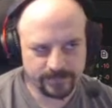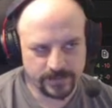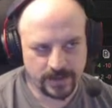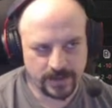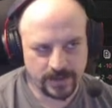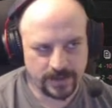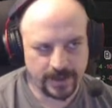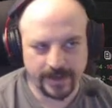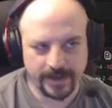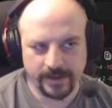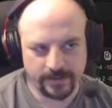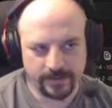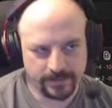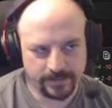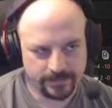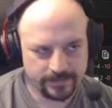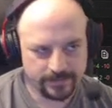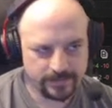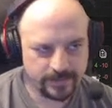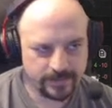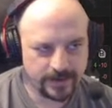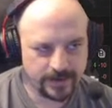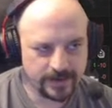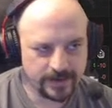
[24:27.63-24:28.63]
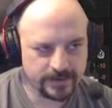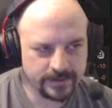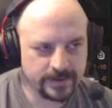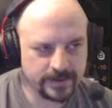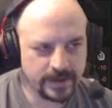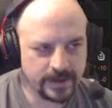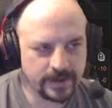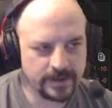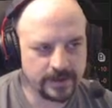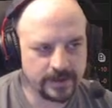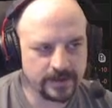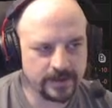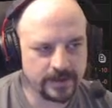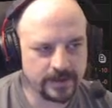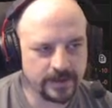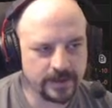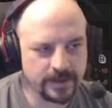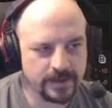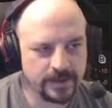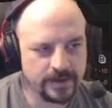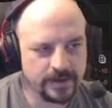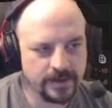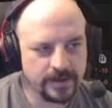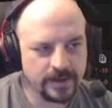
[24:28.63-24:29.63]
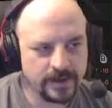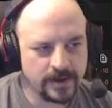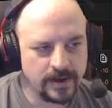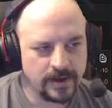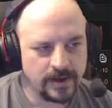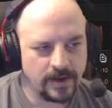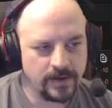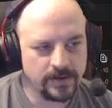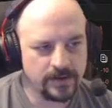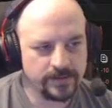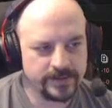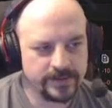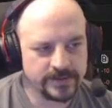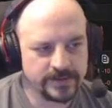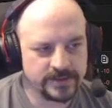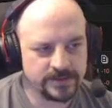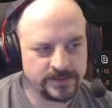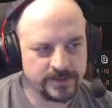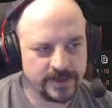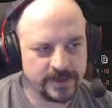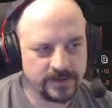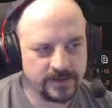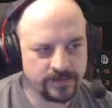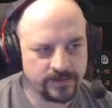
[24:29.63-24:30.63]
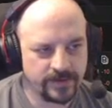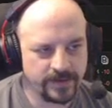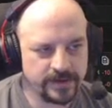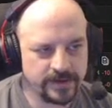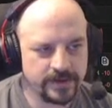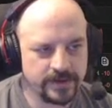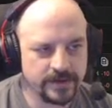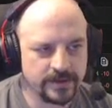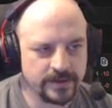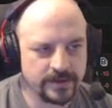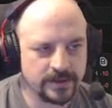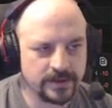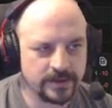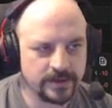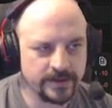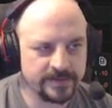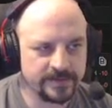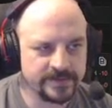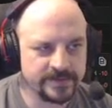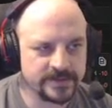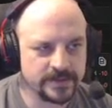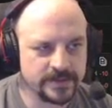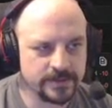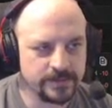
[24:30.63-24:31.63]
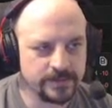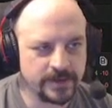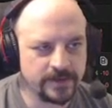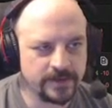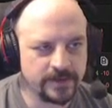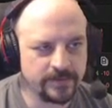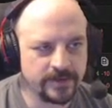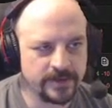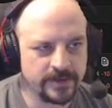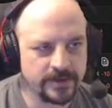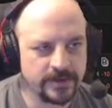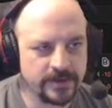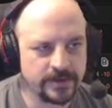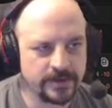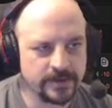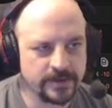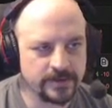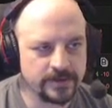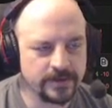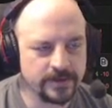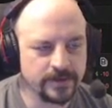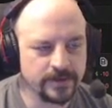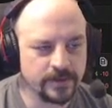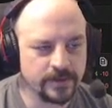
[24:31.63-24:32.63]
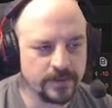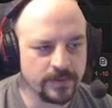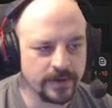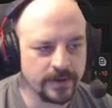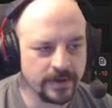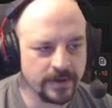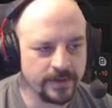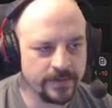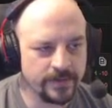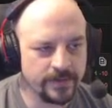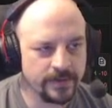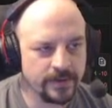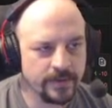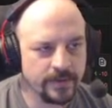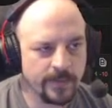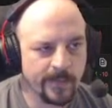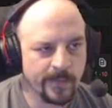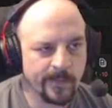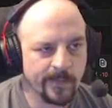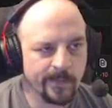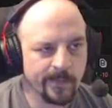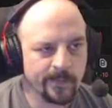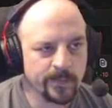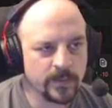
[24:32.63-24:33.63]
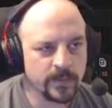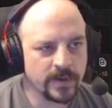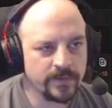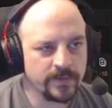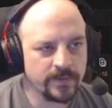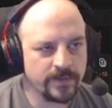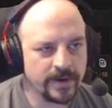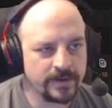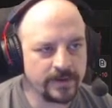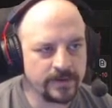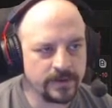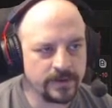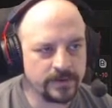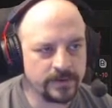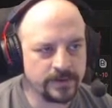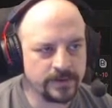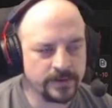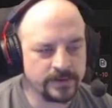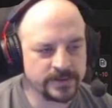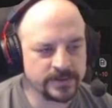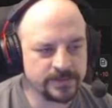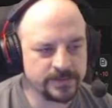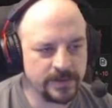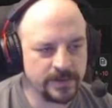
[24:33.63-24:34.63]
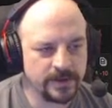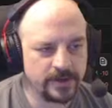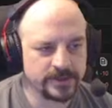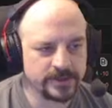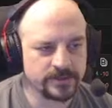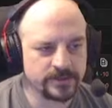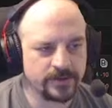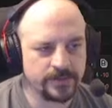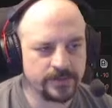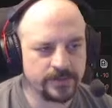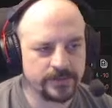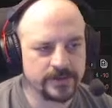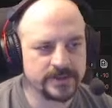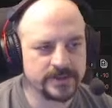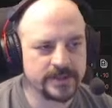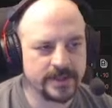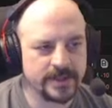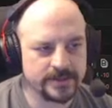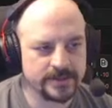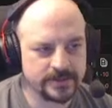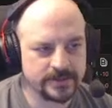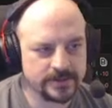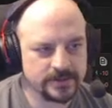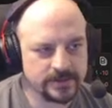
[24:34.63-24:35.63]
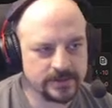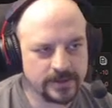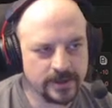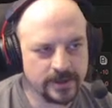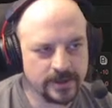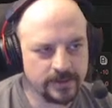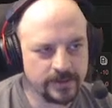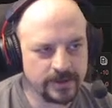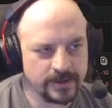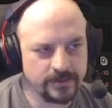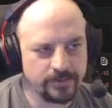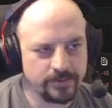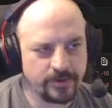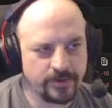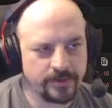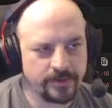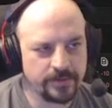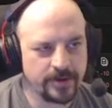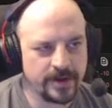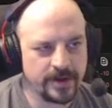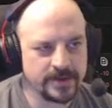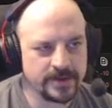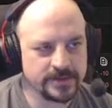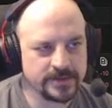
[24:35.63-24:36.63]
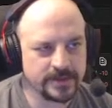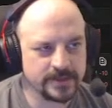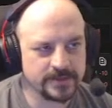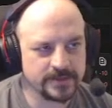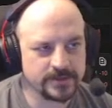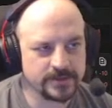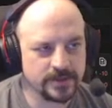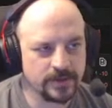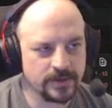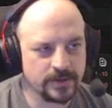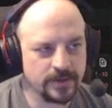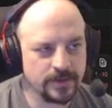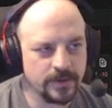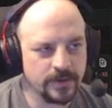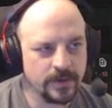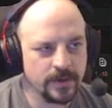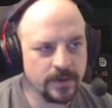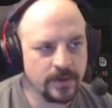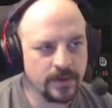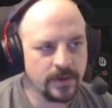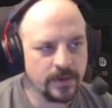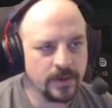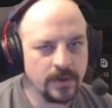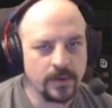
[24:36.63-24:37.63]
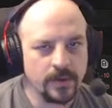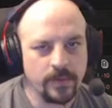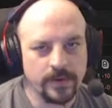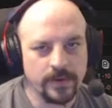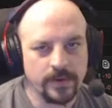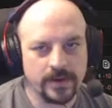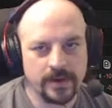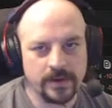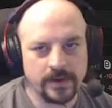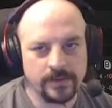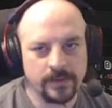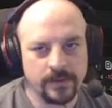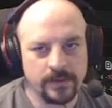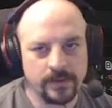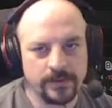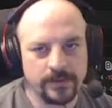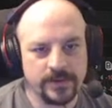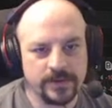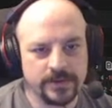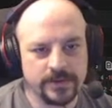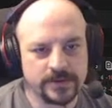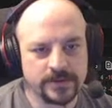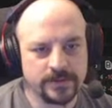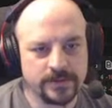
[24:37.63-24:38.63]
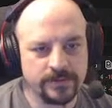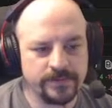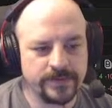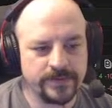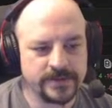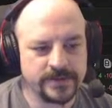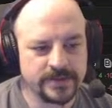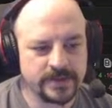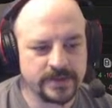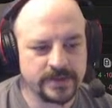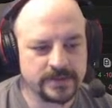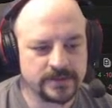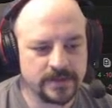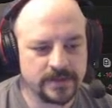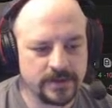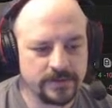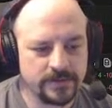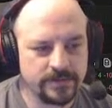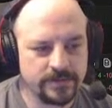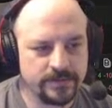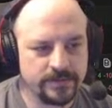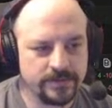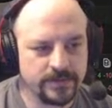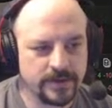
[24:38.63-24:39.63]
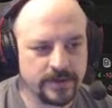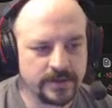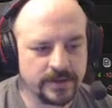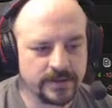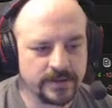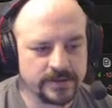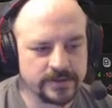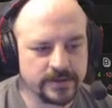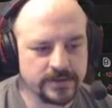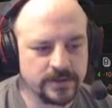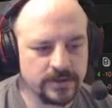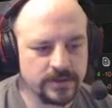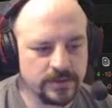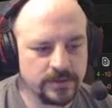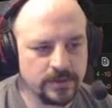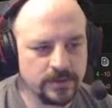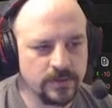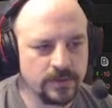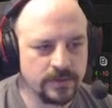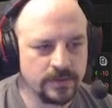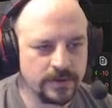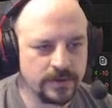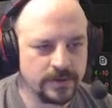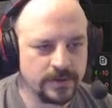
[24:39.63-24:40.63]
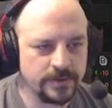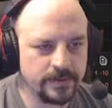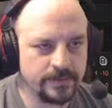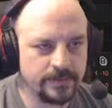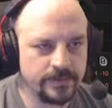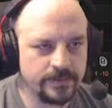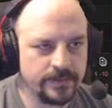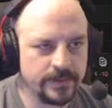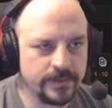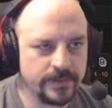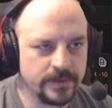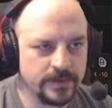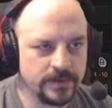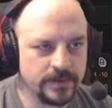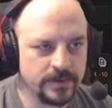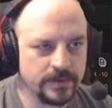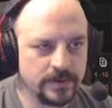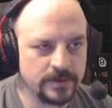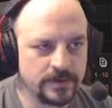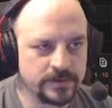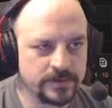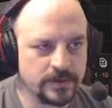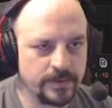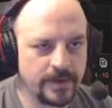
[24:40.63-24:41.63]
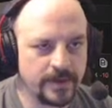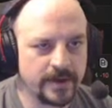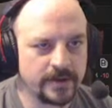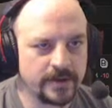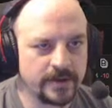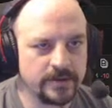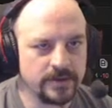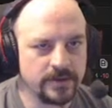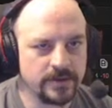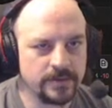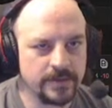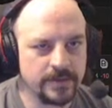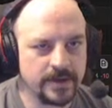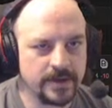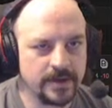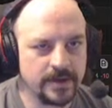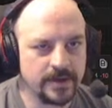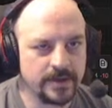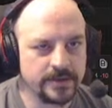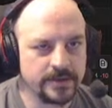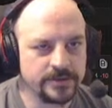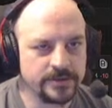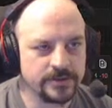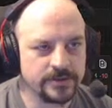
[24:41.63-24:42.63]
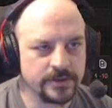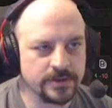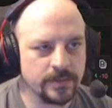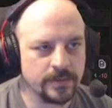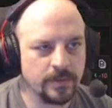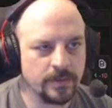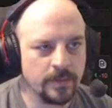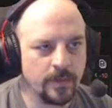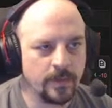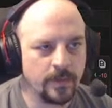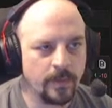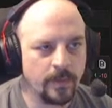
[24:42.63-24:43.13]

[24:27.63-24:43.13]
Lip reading: layer, right? And all of this is being rendered into glyphs and being rendered into right, little small descriptor sets that are being processed. So when we do some physics stuff, like let's go back into the main engine,